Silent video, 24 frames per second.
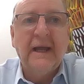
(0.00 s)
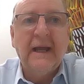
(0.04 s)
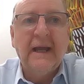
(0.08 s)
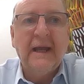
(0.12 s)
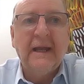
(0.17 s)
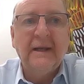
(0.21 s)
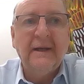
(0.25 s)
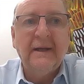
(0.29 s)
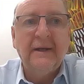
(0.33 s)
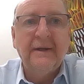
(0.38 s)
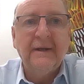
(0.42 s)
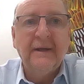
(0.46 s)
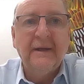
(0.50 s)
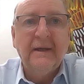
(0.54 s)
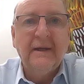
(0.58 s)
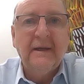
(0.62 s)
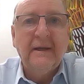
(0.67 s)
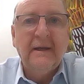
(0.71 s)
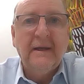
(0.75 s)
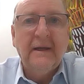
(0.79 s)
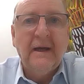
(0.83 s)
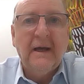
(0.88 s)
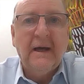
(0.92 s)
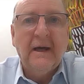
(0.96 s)
And
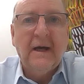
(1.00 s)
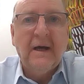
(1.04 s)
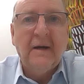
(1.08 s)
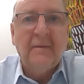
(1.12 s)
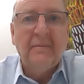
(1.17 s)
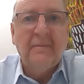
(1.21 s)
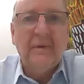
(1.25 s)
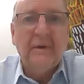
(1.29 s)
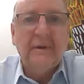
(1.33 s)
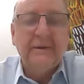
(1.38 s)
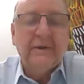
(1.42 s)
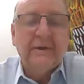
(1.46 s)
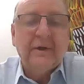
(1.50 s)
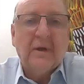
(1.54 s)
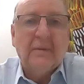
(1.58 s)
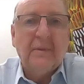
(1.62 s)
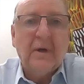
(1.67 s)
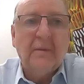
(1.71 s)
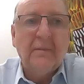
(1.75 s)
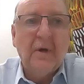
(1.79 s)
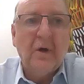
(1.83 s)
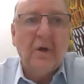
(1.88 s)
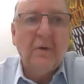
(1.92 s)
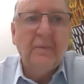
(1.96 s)
you know,
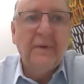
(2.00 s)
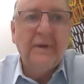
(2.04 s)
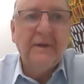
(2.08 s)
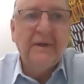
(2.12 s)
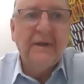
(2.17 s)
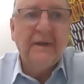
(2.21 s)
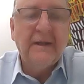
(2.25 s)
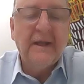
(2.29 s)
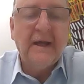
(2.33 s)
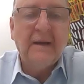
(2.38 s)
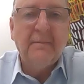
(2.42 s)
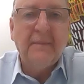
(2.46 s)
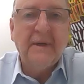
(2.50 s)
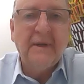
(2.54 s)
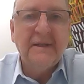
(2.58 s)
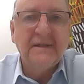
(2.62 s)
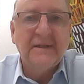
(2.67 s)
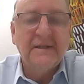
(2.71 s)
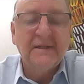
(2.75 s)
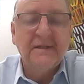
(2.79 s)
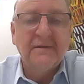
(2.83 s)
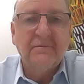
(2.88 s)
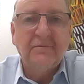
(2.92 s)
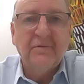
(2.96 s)
I'm hoping that means
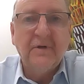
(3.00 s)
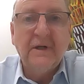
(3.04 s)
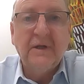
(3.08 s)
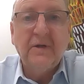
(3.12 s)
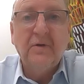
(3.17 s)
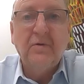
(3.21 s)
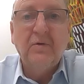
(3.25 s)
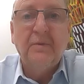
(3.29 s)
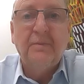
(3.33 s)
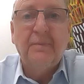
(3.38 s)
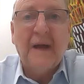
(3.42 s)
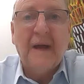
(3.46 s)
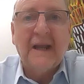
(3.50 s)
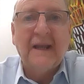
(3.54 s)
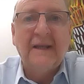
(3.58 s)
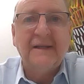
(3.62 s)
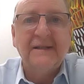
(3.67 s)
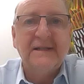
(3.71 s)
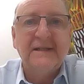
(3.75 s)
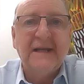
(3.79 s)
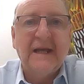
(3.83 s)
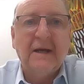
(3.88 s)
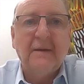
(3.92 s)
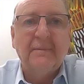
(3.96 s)
there's a really good
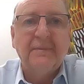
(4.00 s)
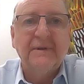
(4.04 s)
balance now